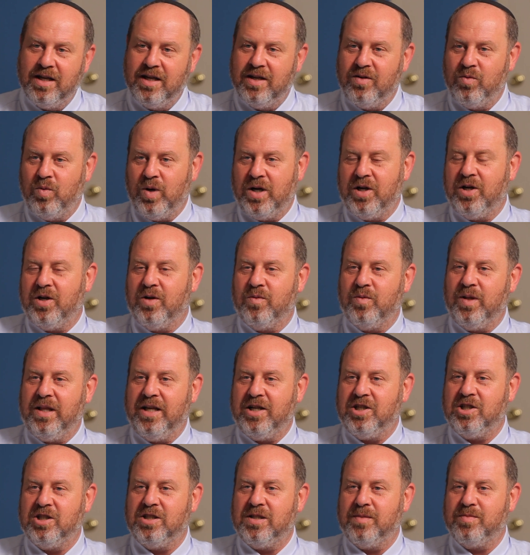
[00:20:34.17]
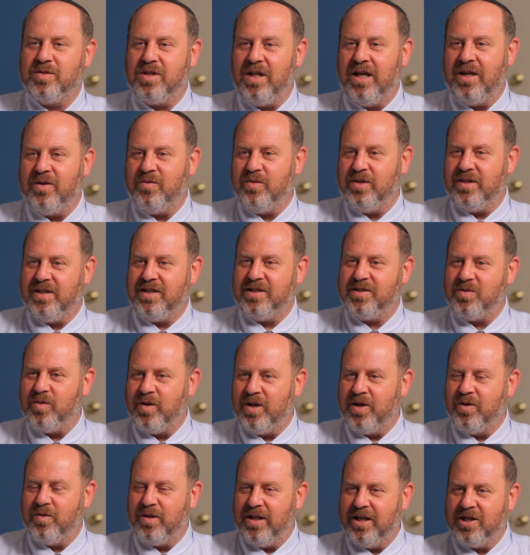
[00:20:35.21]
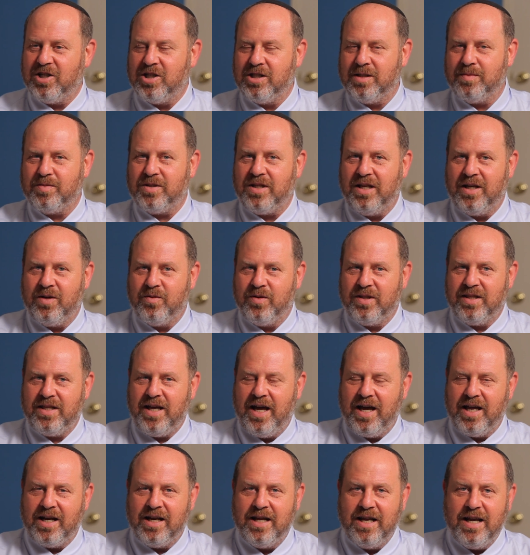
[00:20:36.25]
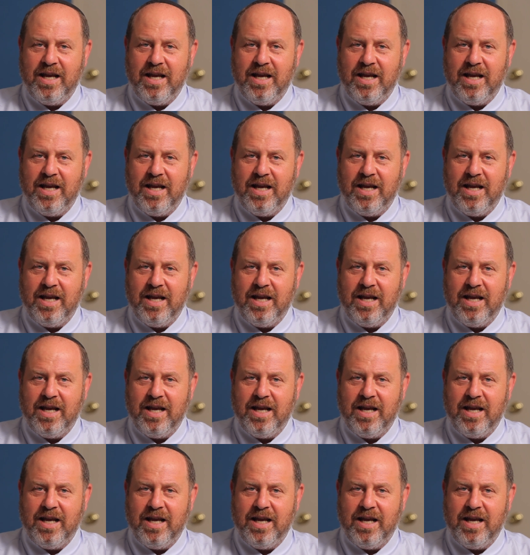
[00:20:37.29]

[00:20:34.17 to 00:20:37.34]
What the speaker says: What are your relationships like with this? What are your relationships like with that?